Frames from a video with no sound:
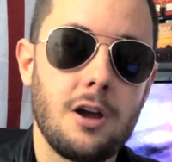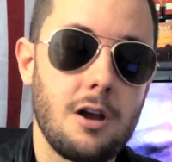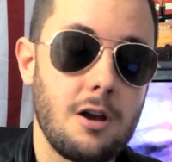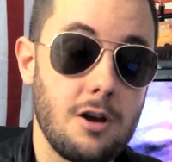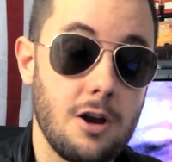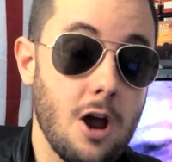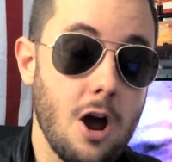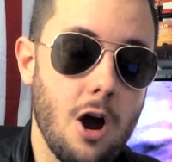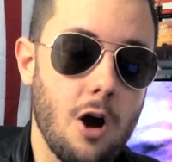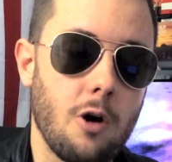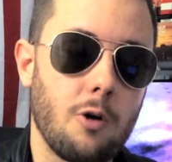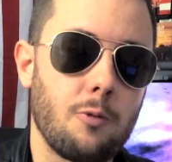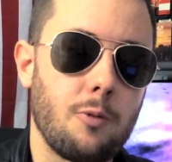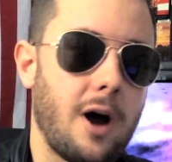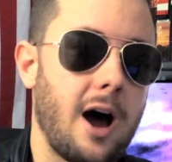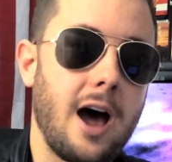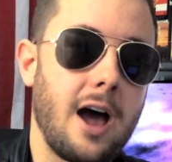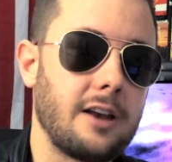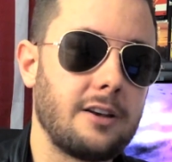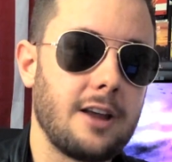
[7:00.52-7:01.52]
No,
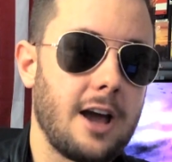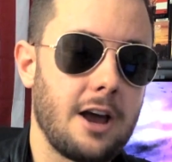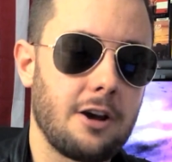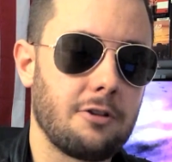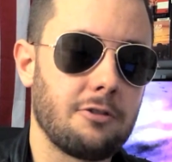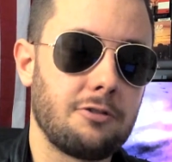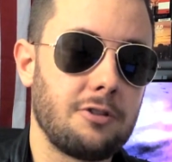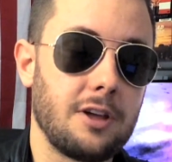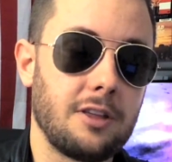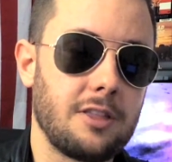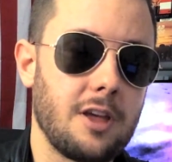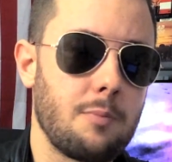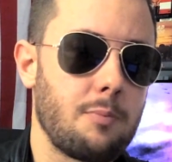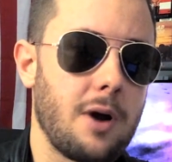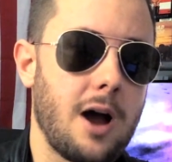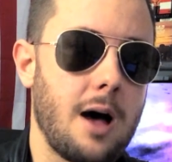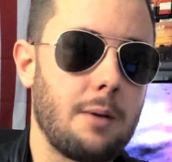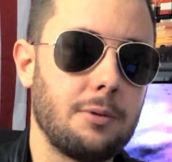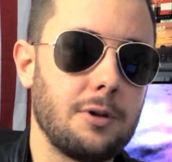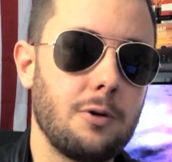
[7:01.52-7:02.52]
I don't think they
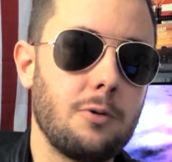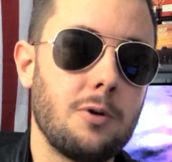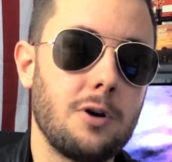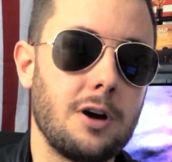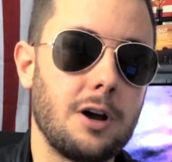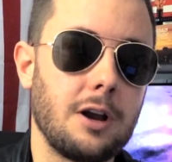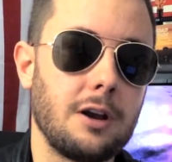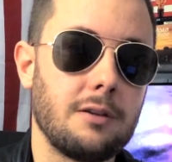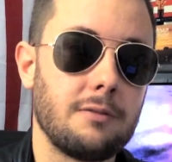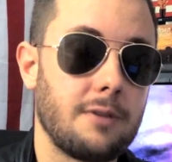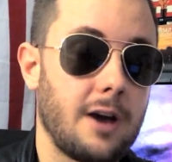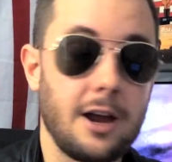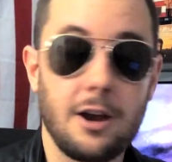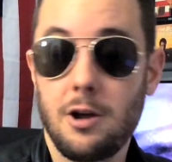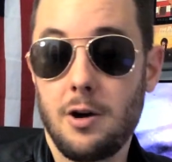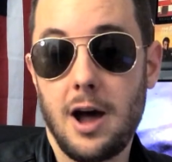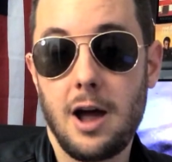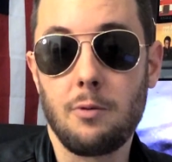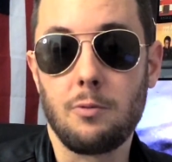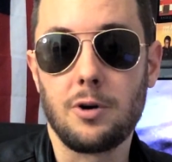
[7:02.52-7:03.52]
probably would. I
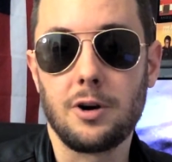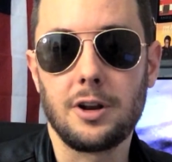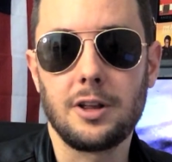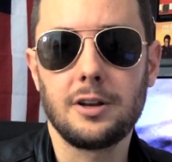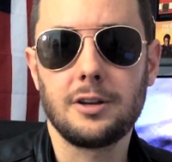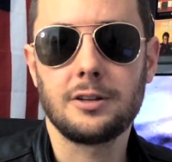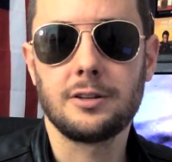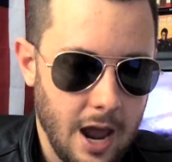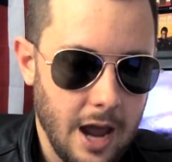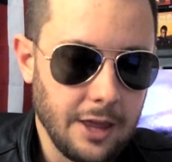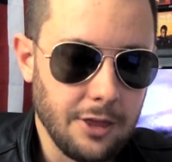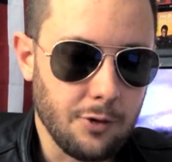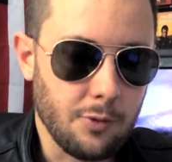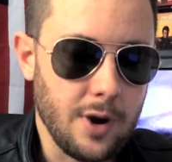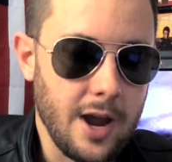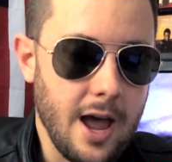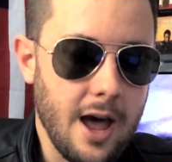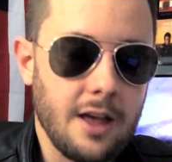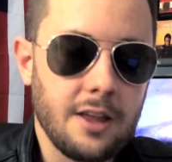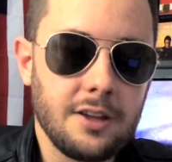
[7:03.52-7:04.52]
know I wouldn't. And the
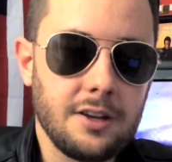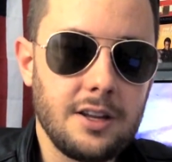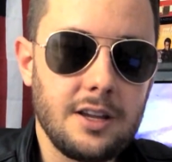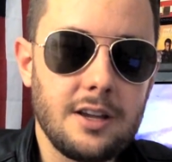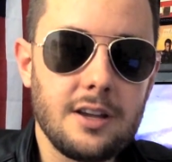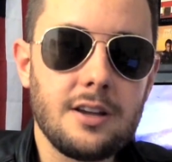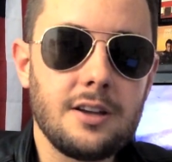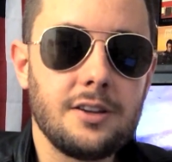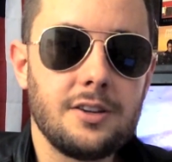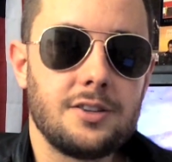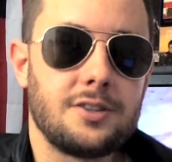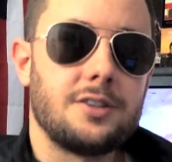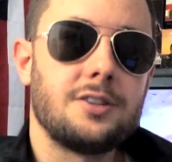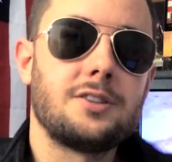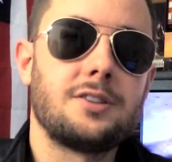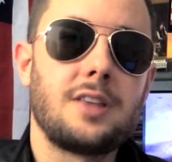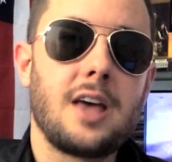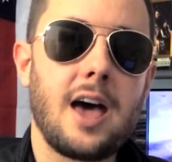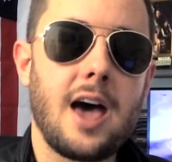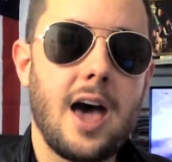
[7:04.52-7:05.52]
reality
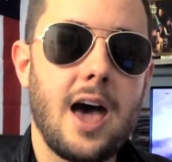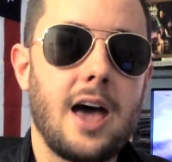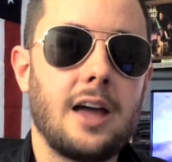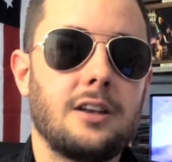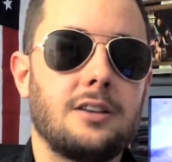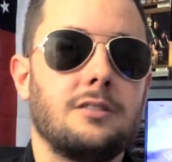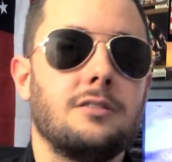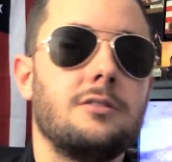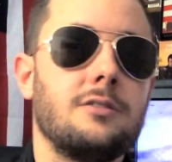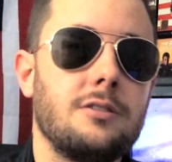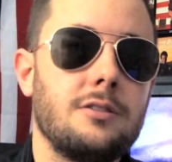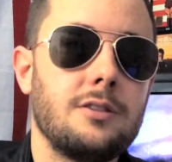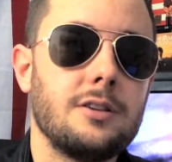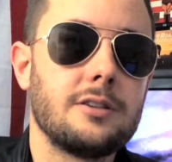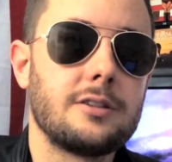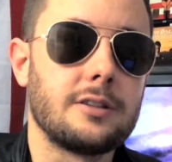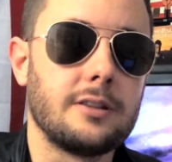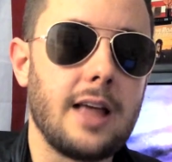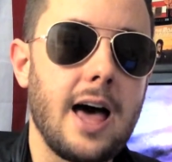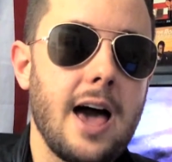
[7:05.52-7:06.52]
is that
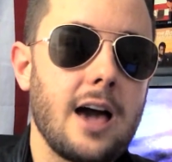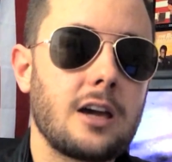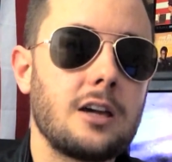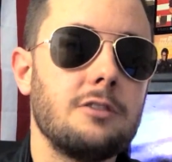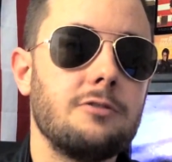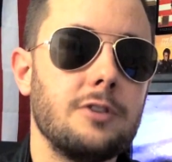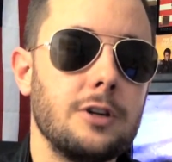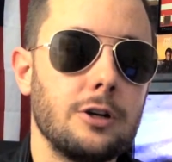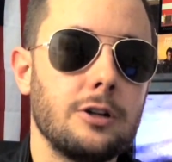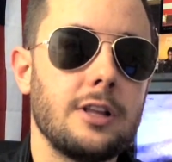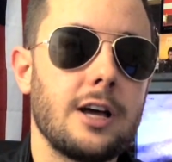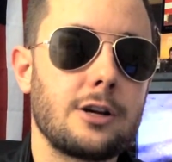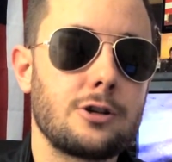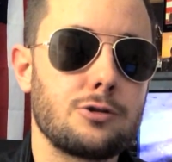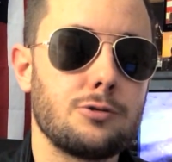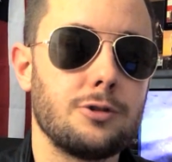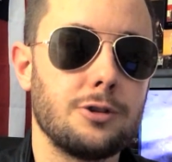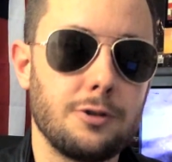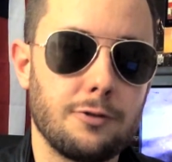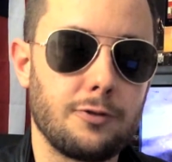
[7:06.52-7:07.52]
this lack of
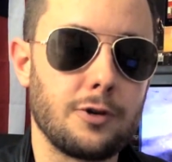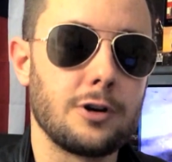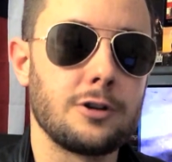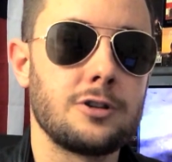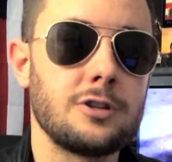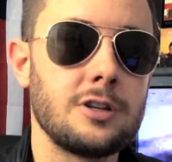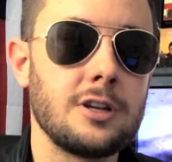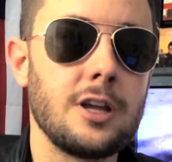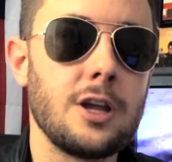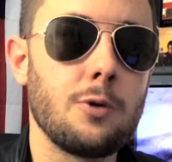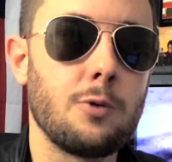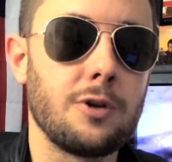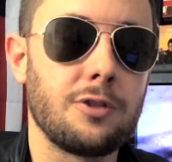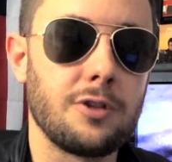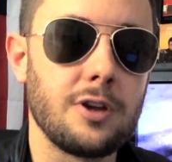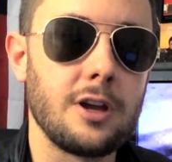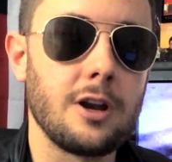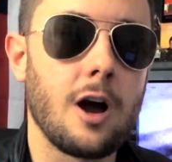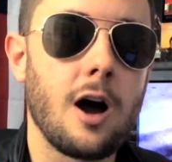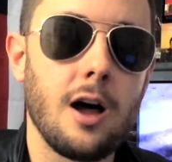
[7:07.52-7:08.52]
intellectual diversity
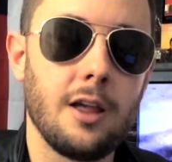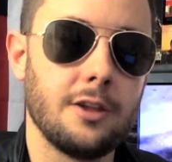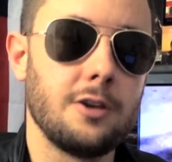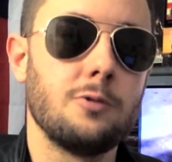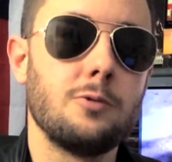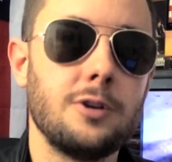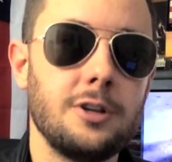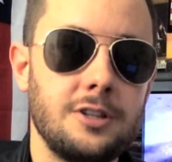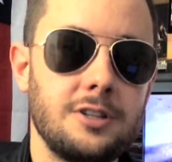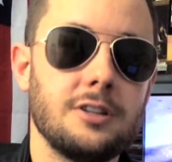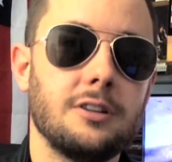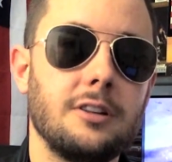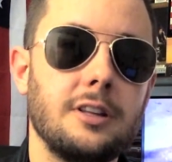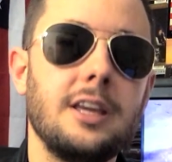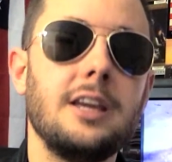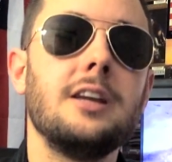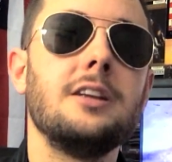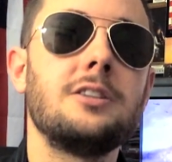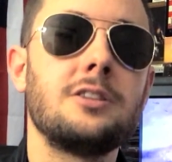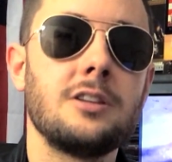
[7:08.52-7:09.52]
within Hollywood's
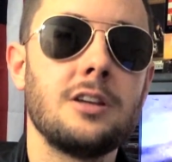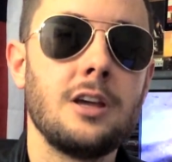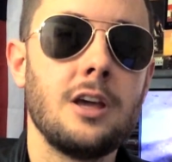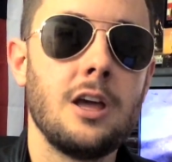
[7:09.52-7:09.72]
elite